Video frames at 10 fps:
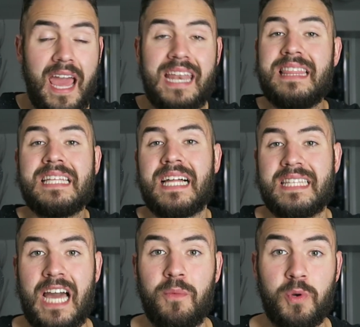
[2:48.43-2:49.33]
anything
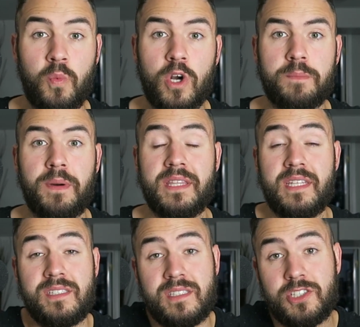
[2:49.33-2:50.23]
like that would work. But
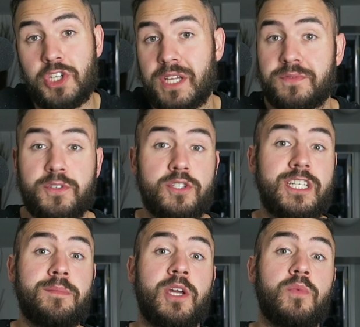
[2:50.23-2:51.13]
this is a chance for your
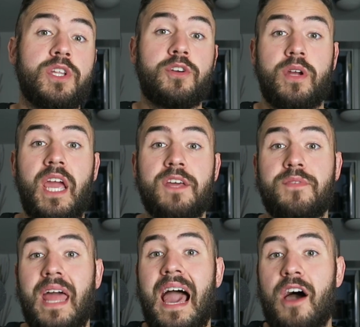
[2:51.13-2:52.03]
team to get really
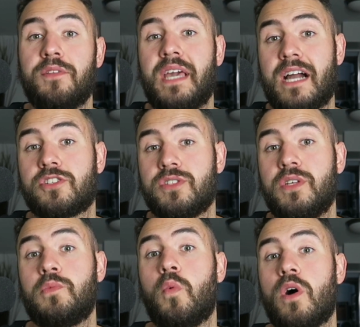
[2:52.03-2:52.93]
creative in how they
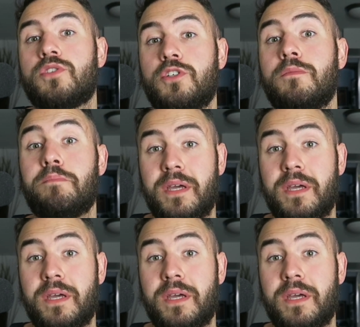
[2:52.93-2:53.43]
actually want to